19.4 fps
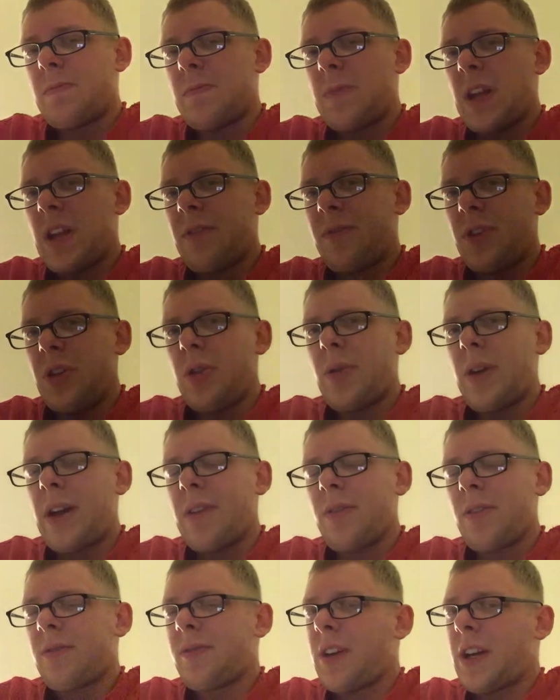If you
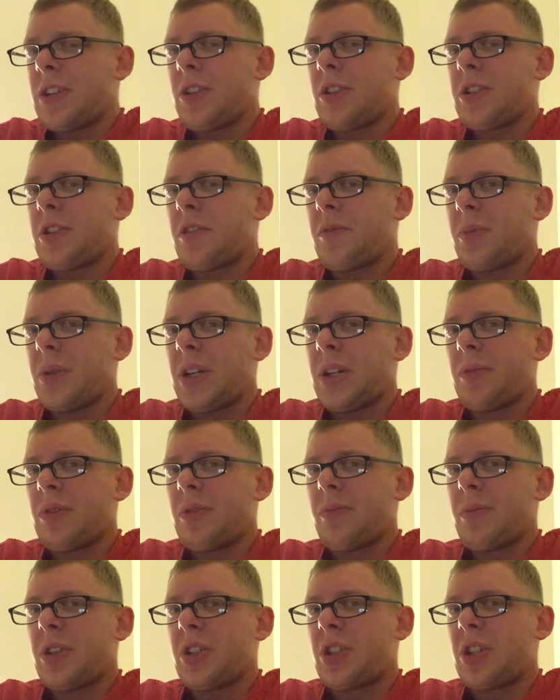ever find yourself playing
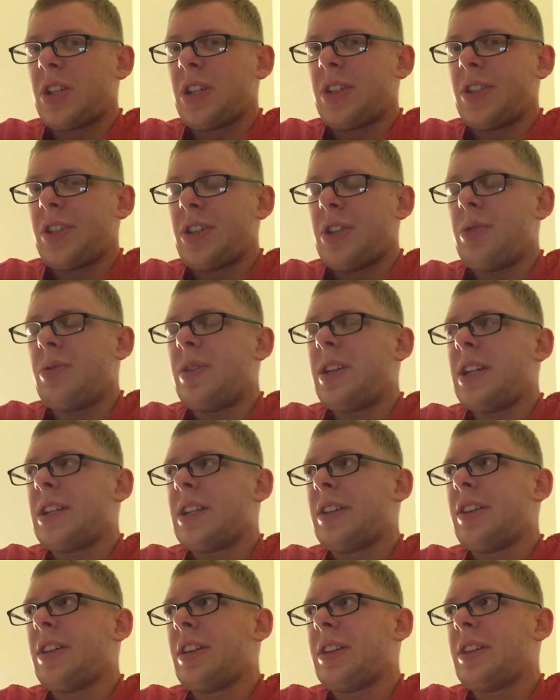with munchkins, you need
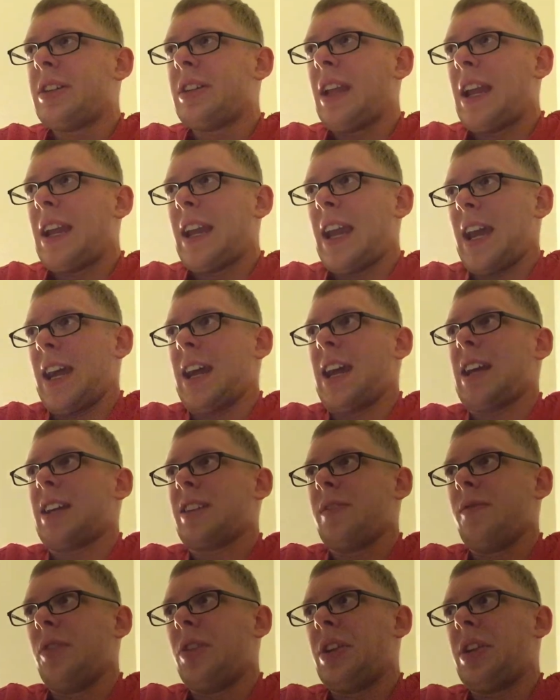to like
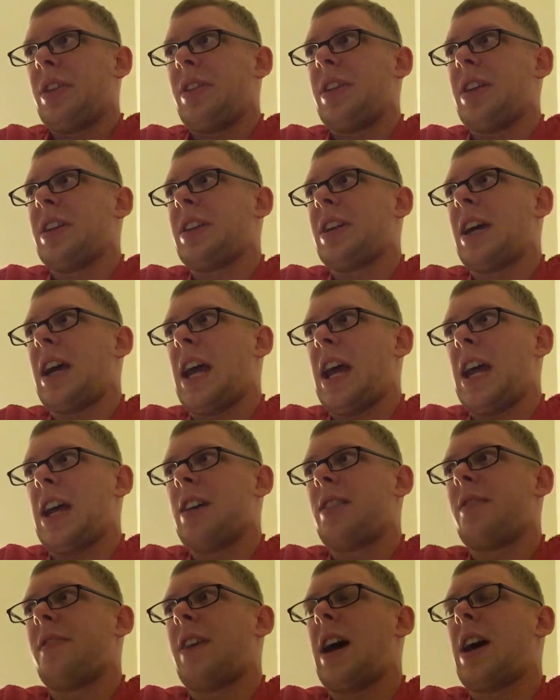actively think
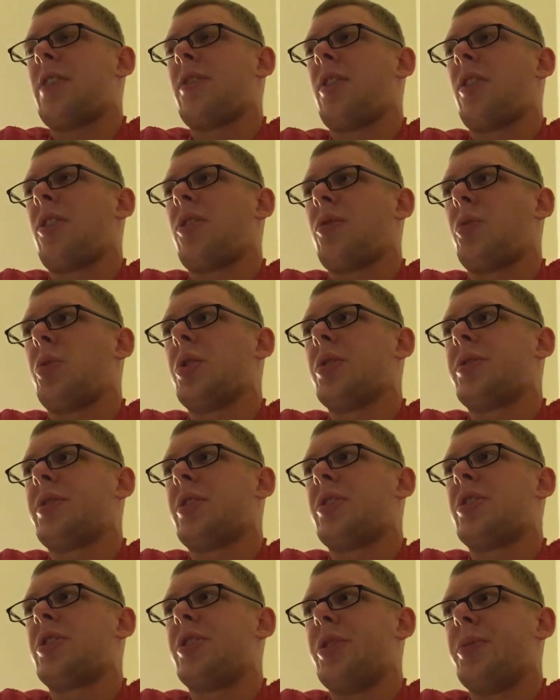ahead of how to thwart
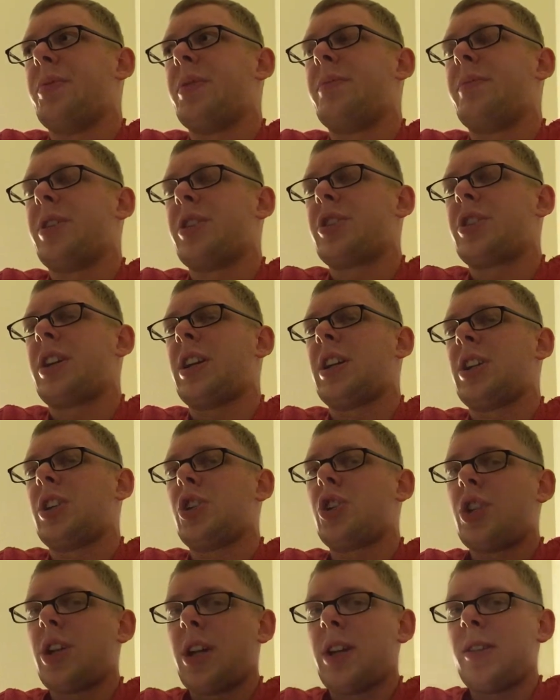their stupid munchkinning
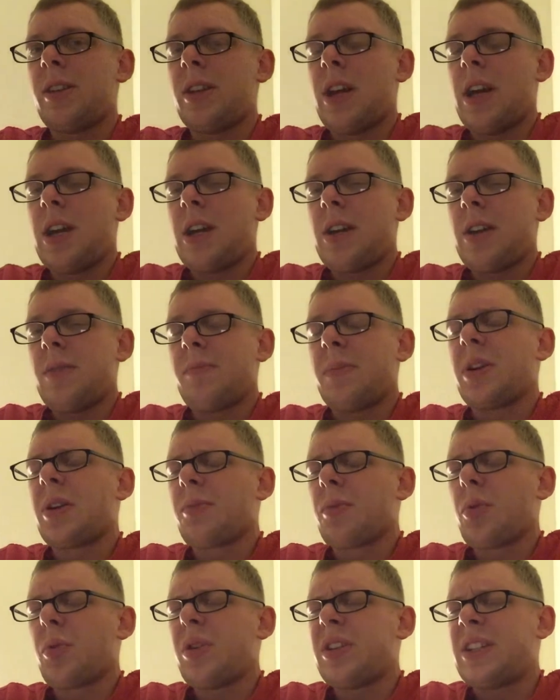shit. My
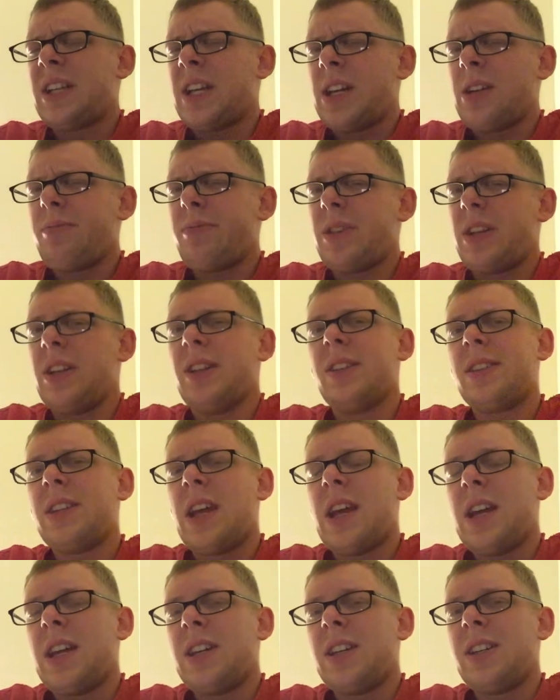number one tip is
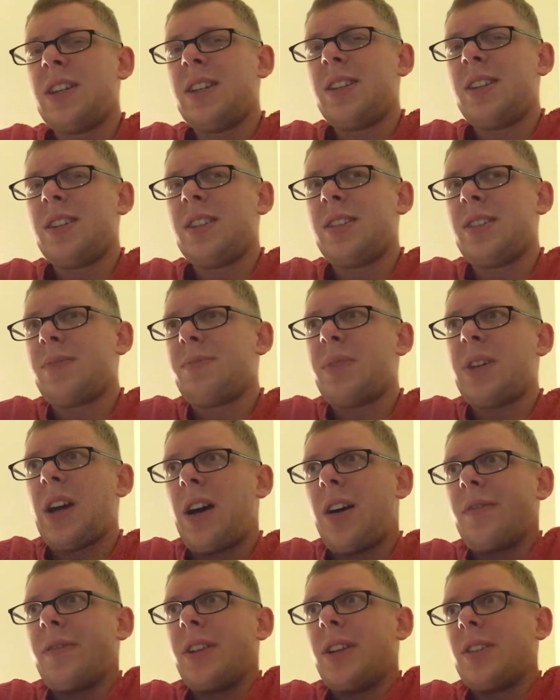just be
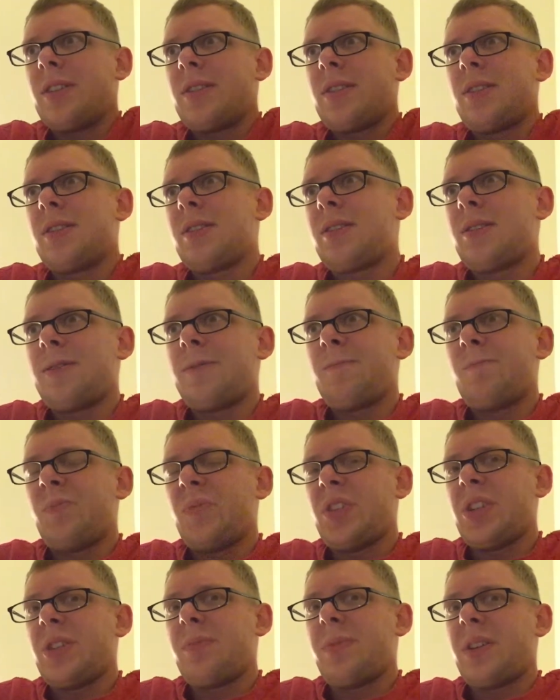obvious.
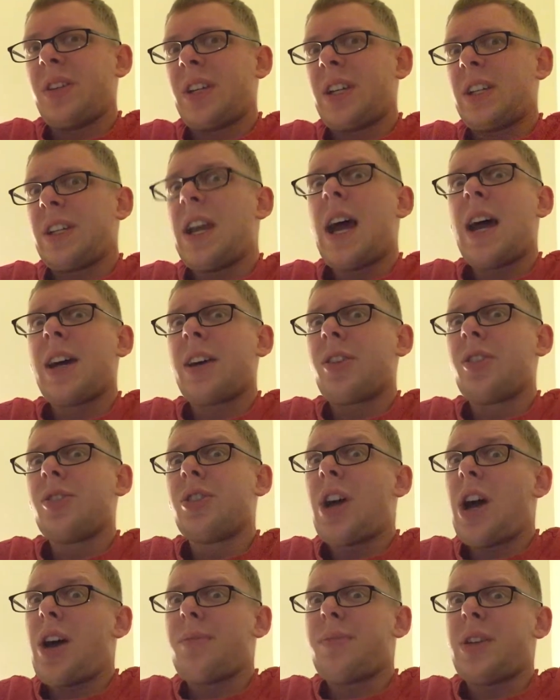Just be like, yeah, good
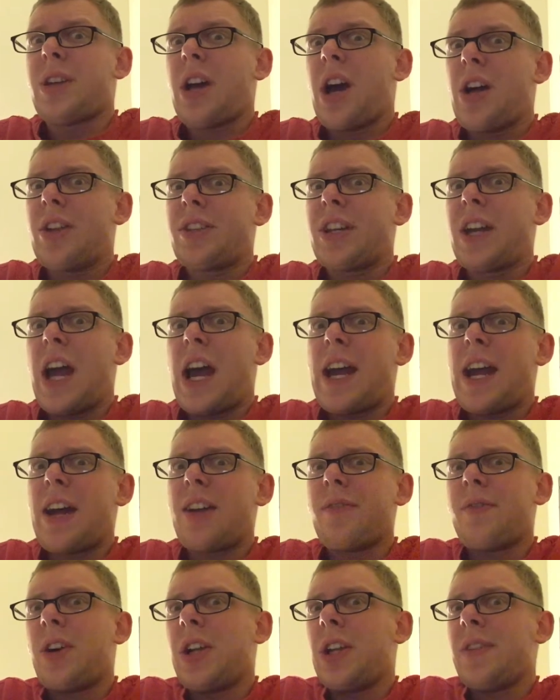job. You conned the guy out
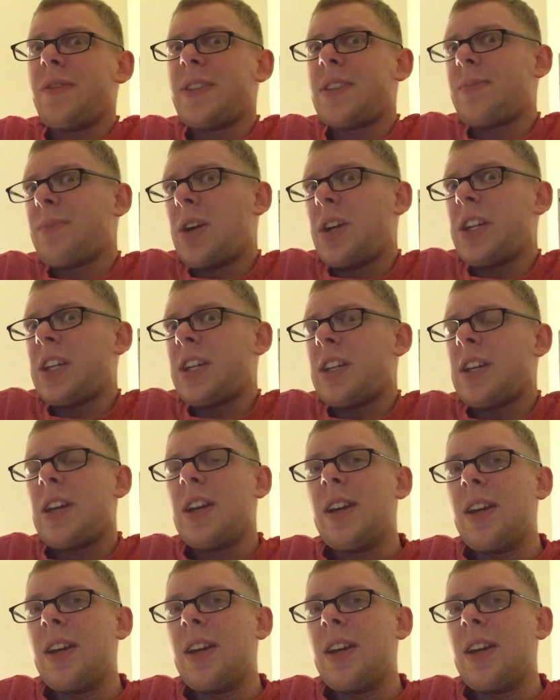of all of his money.